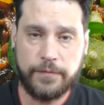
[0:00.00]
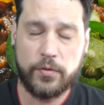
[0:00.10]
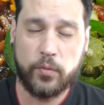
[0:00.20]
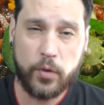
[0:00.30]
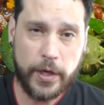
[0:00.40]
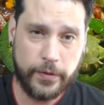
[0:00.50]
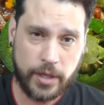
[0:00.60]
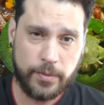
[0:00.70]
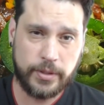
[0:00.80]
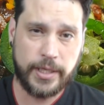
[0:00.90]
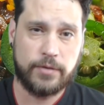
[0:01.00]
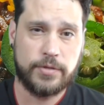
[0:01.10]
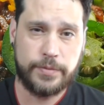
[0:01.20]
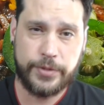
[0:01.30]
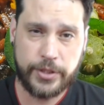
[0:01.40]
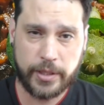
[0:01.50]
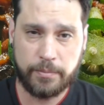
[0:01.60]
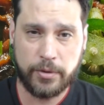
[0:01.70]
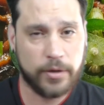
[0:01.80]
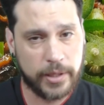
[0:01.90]
you're wondering about that crispy chicken
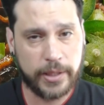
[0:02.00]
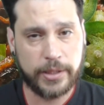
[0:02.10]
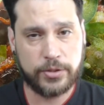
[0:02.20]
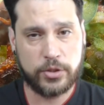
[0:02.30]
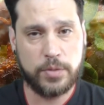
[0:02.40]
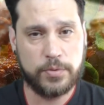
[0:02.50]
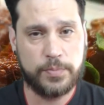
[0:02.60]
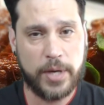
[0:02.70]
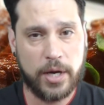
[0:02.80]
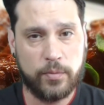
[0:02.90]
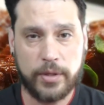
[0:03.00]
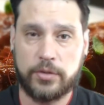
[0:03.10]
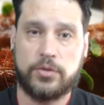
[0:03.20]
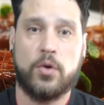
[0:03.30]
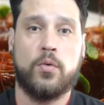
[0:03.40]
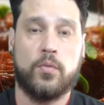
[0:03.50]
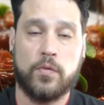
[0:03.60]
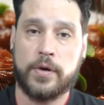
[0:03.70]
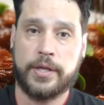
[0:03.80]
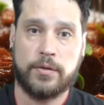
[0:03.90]
burger that soup was paired with, don't
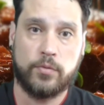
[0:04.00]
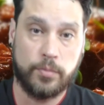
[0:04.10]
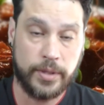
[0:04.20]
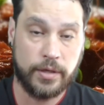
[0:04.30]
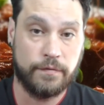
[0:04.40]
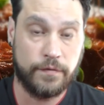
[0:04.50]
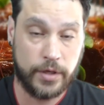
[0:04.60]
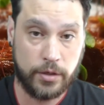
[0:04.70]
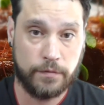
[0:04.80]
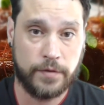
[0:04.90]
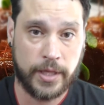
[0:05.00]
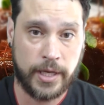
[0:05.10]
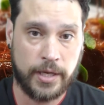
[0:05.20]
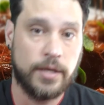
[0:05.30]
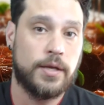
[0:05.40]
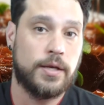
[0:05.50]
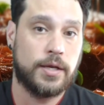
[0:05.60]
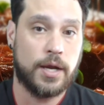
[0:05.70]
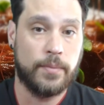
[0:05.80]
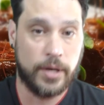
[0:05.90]
worry, there will be a video for that
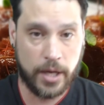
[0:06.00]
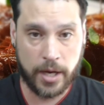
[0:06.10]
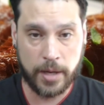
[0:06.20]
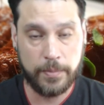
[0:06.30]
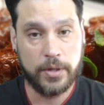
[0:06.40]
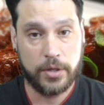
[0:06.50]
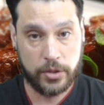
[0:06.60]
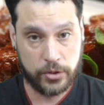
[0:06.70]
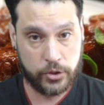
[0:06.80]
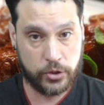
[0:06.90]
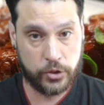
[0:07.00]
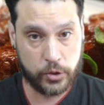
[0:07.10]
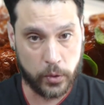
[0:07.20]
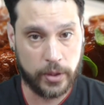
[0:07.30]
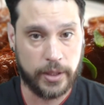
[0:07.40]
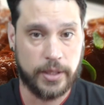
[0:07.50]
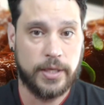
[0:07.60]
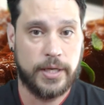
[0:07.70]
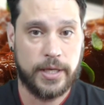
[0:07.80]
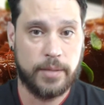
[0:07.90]
coming up shortly.
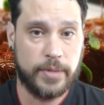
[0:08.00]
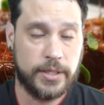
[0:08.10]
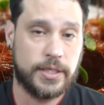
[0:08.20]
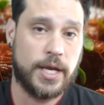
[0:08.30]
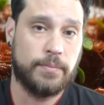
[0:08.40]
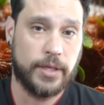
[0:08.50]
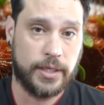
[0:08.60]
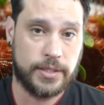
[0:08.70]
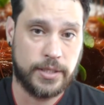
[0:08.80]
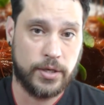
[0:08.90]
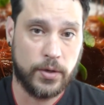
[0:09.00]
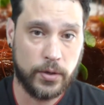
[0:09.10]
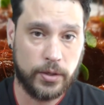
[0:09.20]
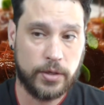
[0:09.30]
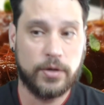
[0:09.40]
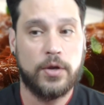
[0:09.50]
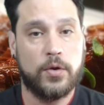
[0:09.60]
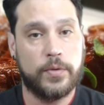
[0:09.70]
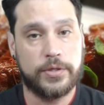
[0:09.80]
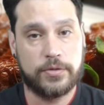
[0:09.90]
In the meantime, like I said earlier,
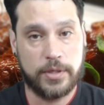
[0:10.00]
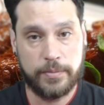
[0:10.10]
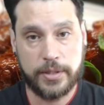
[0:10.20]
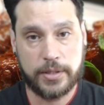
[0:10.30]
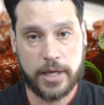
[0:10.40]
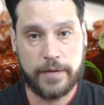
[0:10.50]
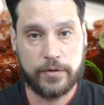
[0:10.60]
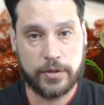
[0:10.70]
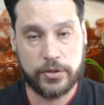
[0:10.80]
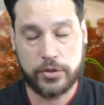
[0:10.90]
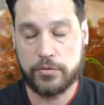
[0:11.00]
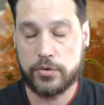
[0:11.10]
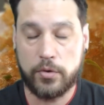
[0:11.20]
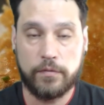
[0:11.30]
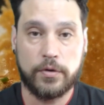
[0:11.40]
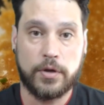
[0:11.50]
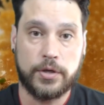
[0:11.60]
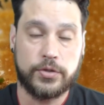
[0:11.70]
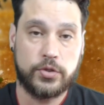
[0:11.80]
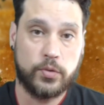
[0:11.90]
we stream these live cooking shows over on
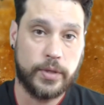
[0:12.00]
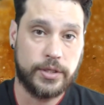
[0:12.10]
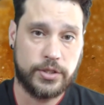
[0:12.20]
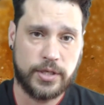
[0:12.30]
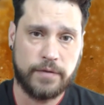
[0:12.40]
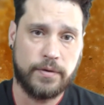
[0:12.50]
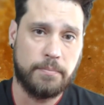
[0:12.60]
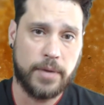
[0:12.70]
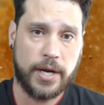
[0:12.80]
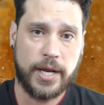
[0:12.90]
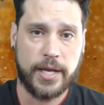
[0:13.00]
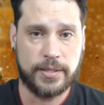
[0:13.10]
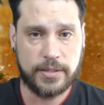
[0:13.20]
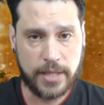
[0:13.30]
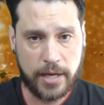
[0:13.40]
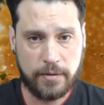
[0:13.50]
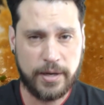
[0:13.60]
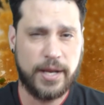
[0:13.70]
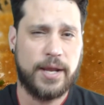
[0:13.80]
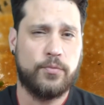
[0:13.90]
Twitch every Monday and
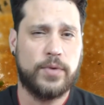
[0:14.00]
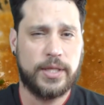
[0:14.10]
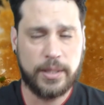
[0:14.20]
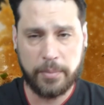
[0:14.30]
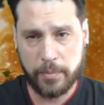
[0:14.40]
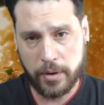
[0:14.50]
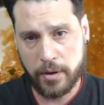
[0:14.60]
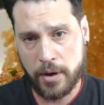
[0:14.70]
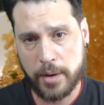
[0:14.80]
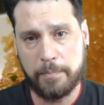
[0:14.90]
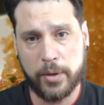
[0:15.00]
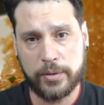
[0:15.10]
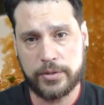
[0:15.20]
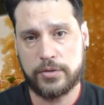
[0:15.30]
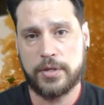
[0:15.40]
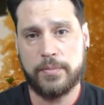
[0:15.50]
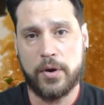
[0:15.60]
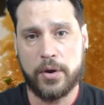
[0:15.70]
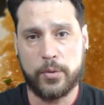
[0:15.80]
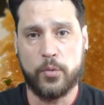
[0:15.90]
Saturday with the odd bonus stream
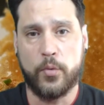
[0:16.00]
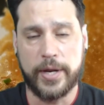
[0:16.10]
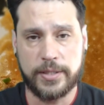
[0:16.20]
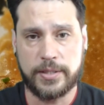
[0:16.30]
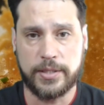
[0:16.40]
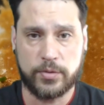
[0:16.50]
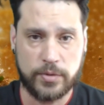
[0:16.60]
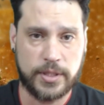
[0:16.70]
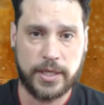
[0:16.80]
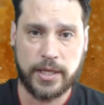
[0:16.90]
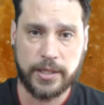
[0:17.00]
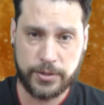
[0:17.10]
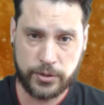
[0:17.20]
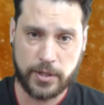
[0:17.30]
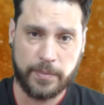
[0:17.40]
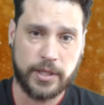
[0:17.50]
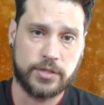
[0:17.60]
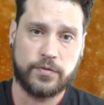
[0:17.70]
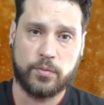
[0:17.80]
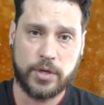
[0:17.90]
on Wednesdays. Once again, ladies and gentlemen, thanks
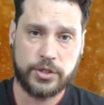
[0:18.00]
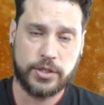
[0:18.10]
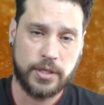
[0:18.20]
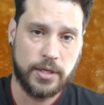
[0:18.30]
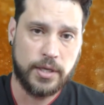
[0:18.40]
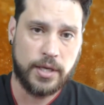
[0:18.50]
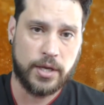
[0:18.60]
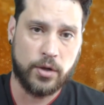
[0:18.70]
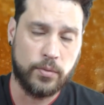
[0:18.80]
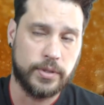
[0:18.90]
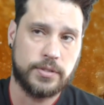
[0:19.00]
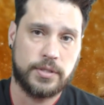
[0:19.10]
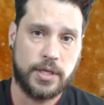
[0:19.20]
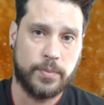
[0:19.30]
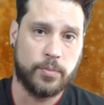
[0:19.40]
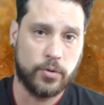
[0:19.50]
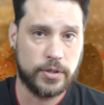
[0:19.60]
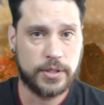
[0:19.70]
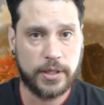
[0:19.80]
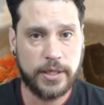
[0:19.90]
for watching, and always, your
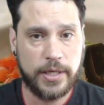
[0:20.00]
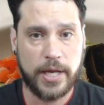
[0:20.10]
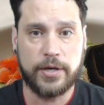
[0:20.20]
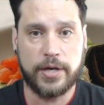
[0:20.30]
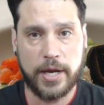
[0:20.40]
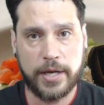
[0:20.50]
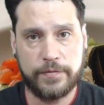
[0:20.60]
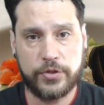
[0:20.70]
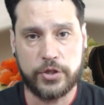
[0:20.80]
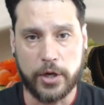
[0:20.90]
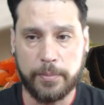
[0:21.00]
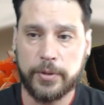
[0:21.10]
board's clean and your knives sharp.